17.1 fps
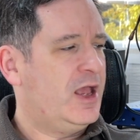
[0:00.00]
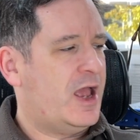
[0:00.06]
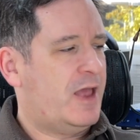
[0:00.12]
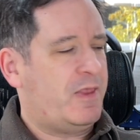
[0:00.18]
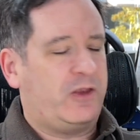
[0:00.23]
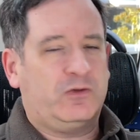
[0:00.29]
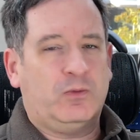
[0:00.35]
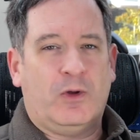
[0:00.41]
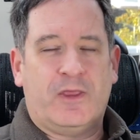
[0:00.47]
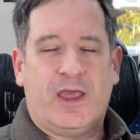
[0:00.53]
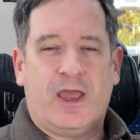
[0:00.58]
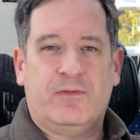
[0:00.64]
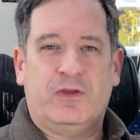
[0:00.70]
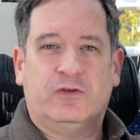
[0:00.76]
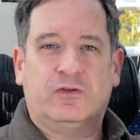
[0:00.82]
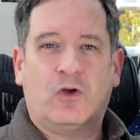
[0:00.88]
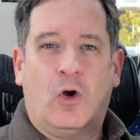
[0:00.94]
And that's why they
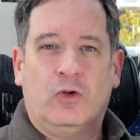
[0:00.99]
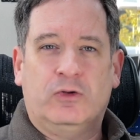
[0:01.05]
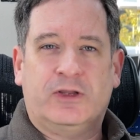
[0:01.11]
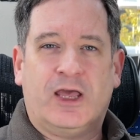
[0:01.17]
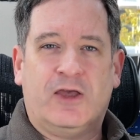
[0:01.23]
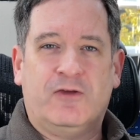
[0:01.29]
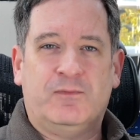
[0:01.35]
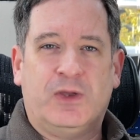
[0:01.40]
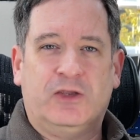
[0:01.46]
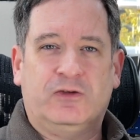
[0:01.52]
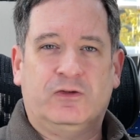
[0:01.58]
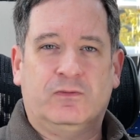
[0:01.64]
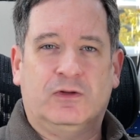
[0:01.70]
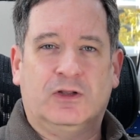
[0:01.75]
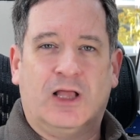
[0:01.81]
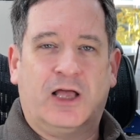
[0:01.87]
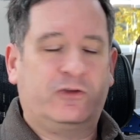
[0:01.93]
have this concave piece
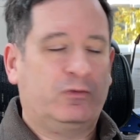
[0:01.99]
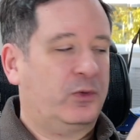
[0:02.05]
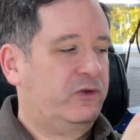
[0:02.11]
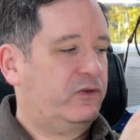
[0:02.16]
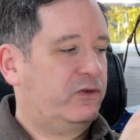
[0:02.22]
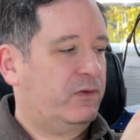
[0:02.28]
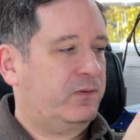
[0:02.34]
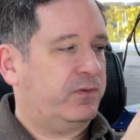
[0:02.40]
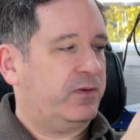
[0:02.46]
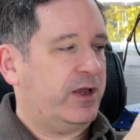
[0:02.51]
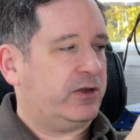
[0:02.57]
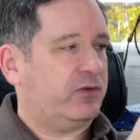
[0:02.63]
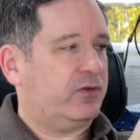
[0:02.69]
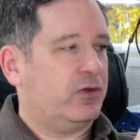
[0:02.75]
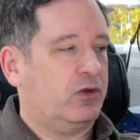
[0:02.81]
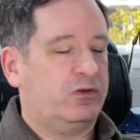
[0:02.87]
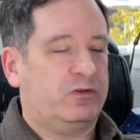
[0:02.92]
of glass which
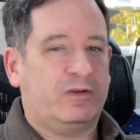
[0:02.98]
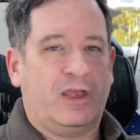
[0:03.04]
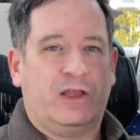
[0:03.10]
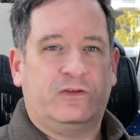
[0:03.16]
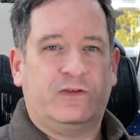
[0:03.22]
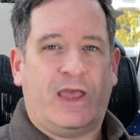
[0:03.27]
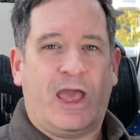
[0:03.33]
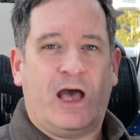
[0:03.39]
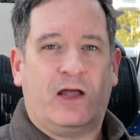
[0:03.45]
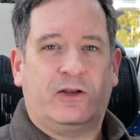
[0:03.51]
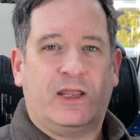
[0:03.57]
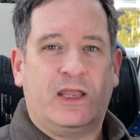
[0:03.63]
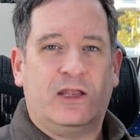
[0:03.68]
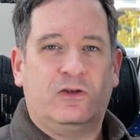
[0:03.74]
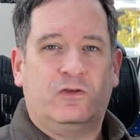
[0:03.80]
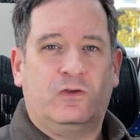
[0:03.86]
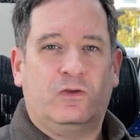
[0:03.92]
deflects those sounds out
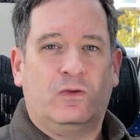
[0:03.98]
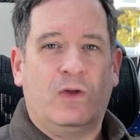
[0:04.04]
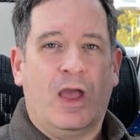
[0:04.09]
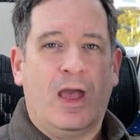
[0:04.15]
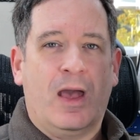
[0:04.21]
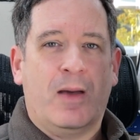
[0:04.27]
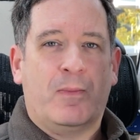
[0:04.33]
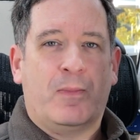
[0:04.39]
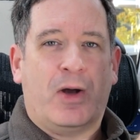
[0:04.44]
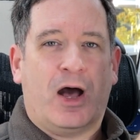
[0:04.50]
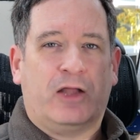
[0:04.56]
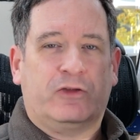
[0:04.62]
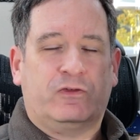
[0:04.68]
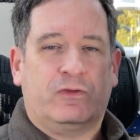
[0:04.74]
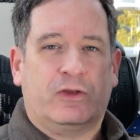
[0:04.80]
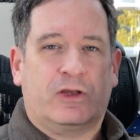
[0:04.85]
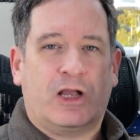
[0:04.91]
into
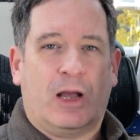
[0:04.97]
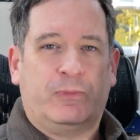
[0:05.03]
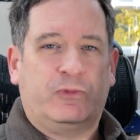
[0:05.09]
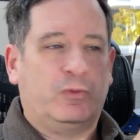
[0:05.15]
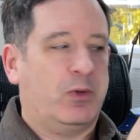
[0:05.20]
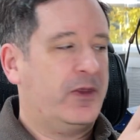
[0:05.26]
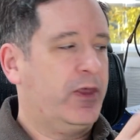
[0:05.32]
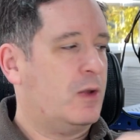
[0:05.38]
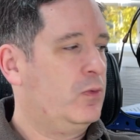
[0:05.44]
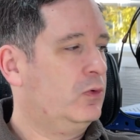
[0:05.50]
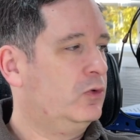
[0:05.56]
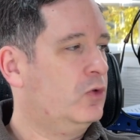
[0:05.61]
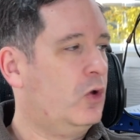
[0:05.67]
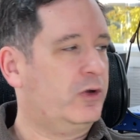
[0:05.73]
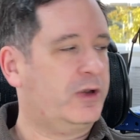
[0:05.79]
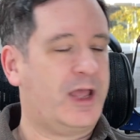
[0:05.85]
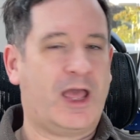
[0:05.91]
parts of the cups where they will
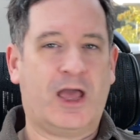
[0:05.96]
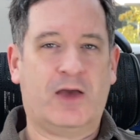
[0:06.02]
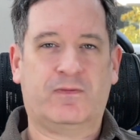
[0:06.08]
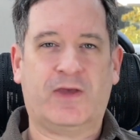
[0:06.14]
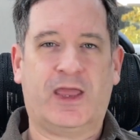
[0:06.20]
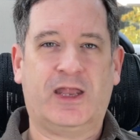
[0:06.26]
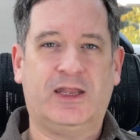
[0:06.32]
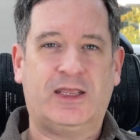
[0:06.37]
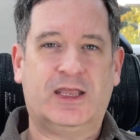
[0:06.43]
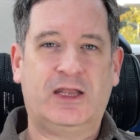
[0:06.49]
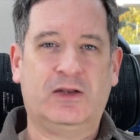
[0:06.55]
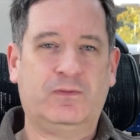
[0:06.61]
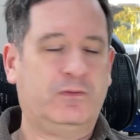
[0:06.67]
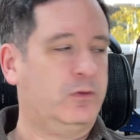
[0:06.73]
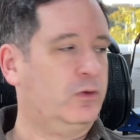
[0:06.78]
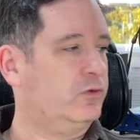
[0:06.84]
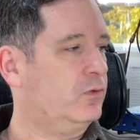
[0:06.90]
not have any
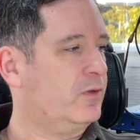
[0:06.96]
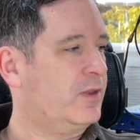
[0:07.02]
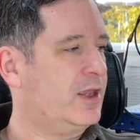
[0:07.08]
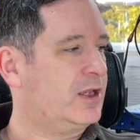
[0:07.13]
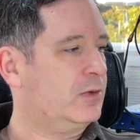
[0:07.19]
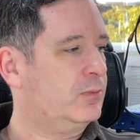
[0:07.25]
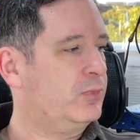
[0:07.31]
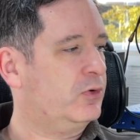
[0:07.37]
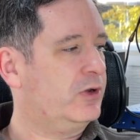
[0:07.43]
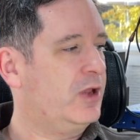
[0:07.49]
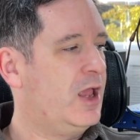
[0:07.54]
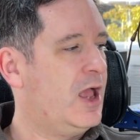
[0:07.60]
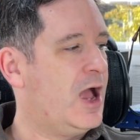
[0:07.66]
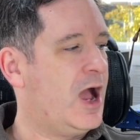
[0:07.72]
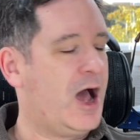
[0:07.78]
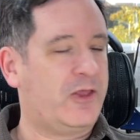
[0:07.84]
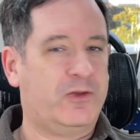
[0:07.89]
influence, or they can put
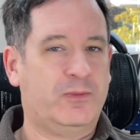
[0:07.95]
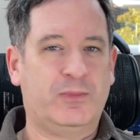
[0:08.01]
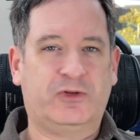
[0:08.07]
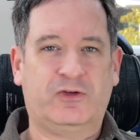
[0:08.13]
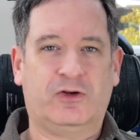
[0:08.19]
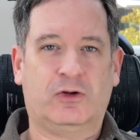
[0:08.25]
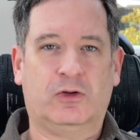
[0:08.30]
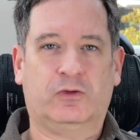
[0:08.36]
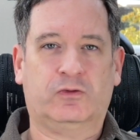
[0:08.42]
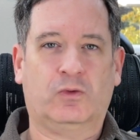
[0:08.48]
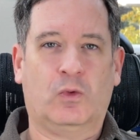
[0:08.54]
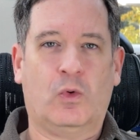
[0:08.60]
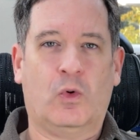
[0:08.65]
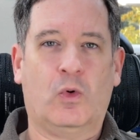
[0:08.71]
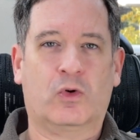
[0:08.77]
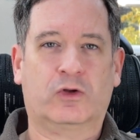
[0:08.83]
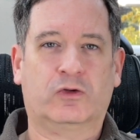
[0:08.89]
other materials
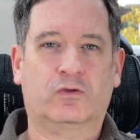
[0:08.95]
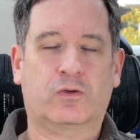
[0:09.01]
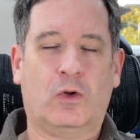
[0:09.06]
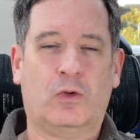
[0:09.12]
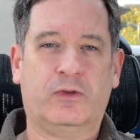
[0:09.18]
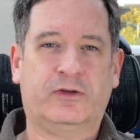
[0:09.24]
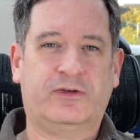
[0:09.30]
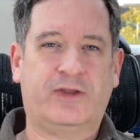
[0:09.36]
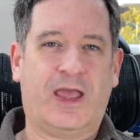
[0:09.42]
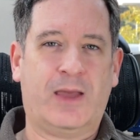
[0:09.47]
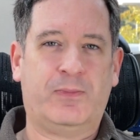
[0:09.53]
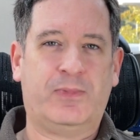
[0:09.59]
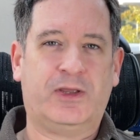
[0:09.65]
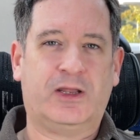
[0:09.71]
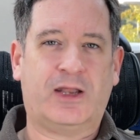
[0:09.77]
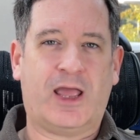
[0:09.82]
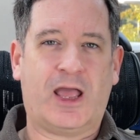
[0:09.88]
or control the
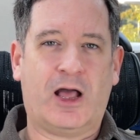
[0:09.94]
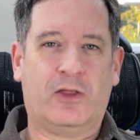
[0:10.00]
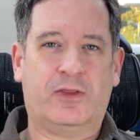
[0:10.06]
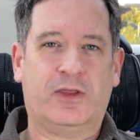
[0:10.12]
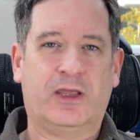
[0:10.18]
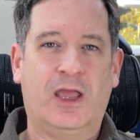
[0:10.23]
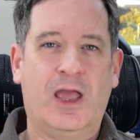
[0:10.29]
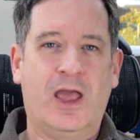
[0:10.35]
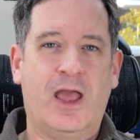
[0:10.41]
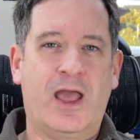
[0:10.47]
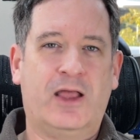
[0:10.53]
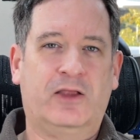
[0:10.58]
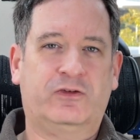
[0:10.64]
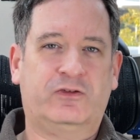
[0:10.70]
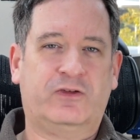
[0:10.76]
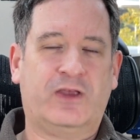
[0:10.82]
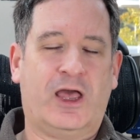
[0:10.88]
damping and how the
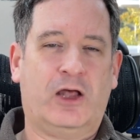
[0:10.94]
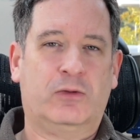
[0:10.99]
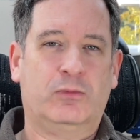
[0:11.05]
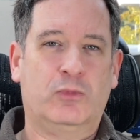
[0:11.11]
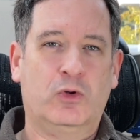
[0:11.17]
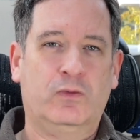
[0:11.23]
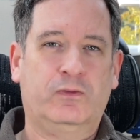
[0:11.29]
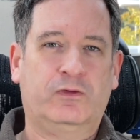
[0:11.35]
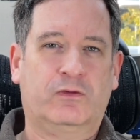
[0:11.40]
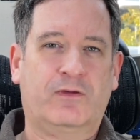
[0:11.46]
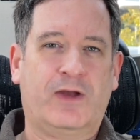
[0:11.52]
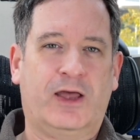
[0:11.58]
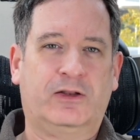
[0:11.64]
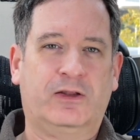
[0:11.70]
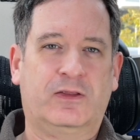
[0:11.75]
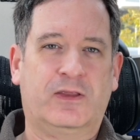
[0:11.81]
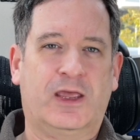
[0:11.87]
sound moves
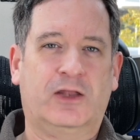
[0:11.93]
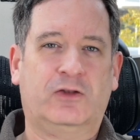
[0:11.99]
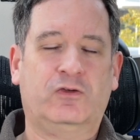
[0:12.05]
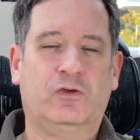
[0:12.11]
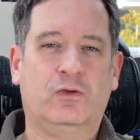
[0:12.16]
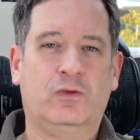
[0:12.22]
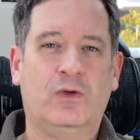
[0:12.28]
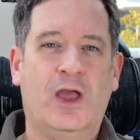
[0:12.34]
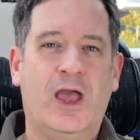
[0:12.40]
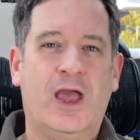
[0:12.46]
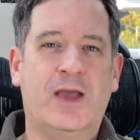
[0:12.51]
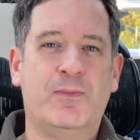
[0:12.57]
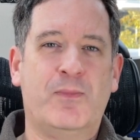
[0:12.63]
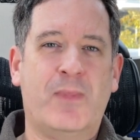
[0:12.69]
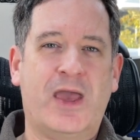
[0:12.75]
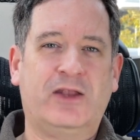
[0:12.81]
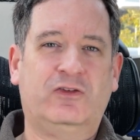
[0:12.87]
around in there to
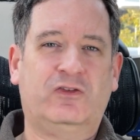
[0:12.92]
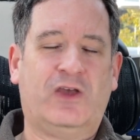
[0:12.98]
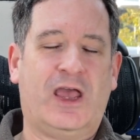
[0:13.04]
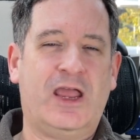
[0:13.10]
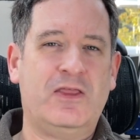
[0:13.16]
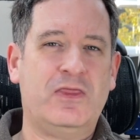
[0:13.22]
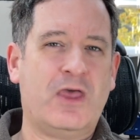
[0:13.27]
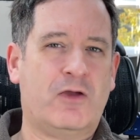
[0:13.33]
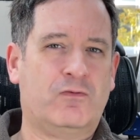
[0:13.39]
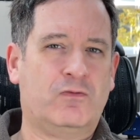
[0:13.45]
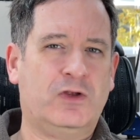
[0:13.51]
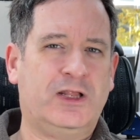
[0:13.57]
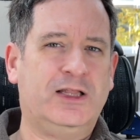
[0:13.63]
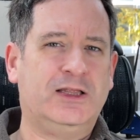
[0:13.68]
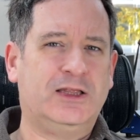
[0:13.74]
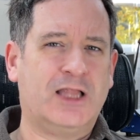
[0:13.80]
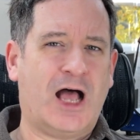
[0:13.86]
maintain that
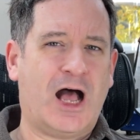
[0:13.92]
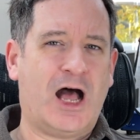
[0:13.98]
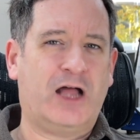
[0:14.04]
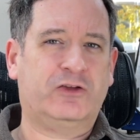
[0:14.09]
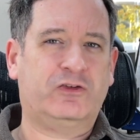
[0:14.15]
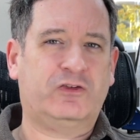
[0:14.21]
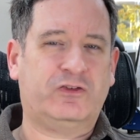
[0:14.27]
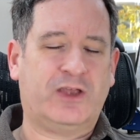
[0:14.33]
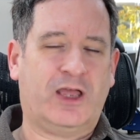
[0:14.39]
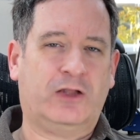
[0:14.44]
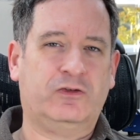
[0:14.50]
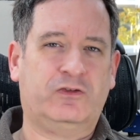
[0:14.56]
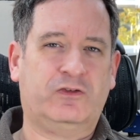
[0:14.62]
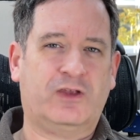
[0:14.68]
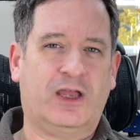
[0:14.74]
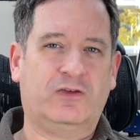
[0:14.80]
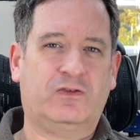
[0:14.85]
really large sound
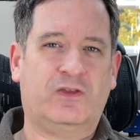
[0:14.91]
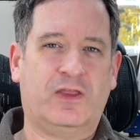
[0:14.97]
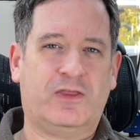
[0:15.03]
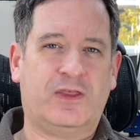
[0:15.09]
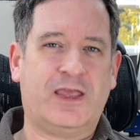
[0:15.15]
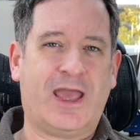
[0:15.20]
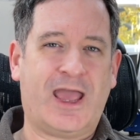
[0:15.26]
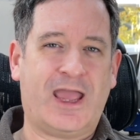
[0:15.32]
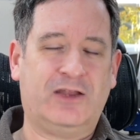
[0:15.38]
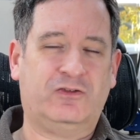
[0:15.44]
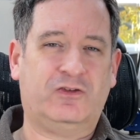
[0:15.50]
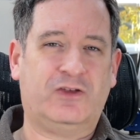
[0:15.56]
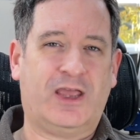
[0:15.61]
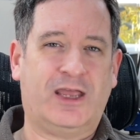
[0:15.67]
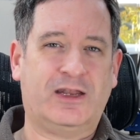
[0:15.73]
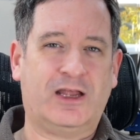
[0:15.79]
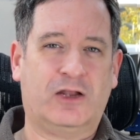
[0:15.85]
stage that the
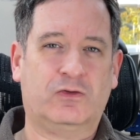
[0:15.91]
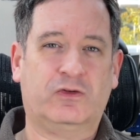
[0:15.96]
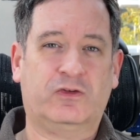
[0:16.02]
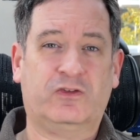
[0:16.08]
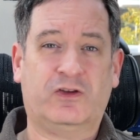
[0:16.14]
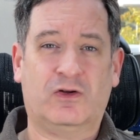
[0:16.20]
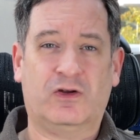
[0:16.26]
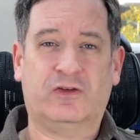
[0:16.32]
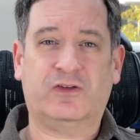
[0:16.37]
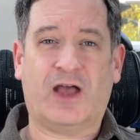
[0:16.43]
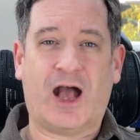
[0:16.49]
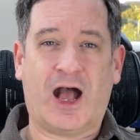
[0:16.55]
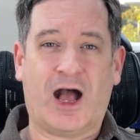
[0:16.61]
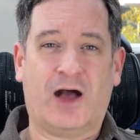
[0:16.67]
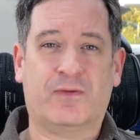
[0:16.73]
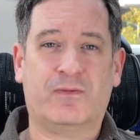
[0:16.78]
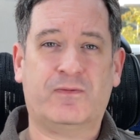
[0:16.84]
HD800 series
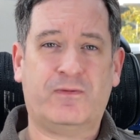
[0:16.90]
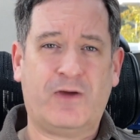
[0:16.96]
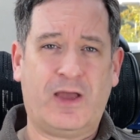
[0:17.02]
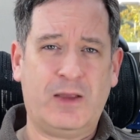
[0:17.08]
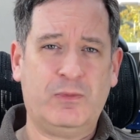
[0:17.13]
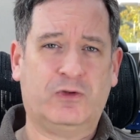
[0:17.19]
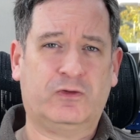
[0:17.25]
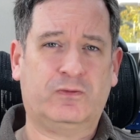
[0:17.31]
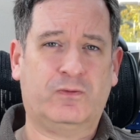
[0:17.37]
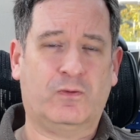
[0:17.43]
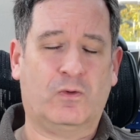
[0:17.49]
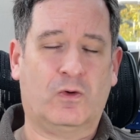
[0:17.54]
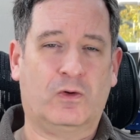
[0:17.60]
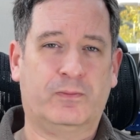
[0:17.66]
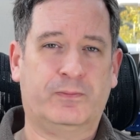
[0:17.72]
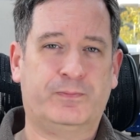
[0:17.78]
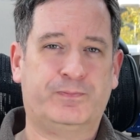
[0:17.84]
are famous
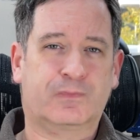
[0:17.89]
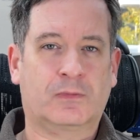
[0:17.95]
for.